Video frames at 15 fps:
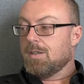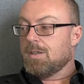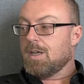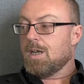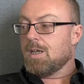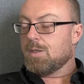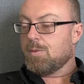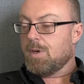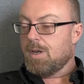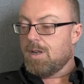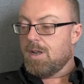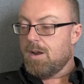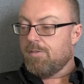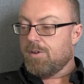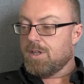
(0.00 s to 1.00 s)
that's when
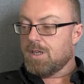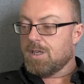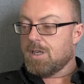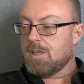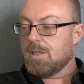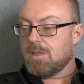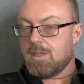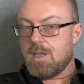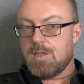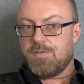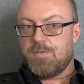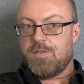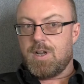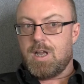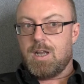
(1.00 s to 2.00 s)
everything kind of gets
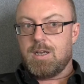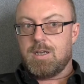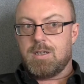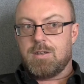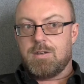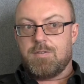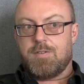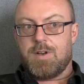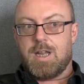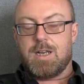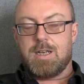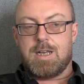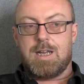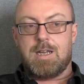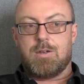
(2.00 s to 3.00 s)
flattened,
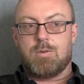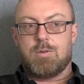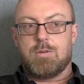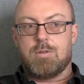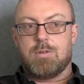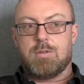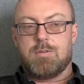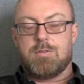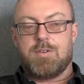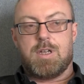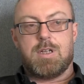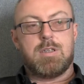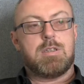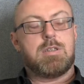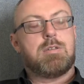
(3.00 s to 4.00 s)
flattened out,
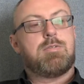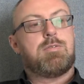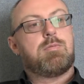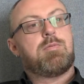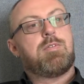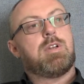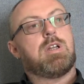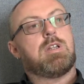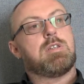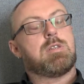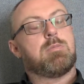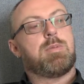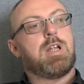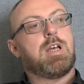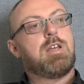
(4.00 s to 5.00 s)
flat, flattens
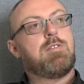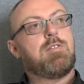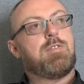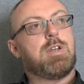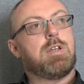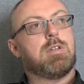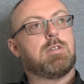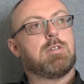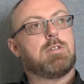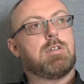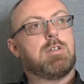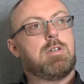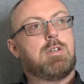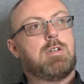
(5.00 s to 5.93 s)
the playing field.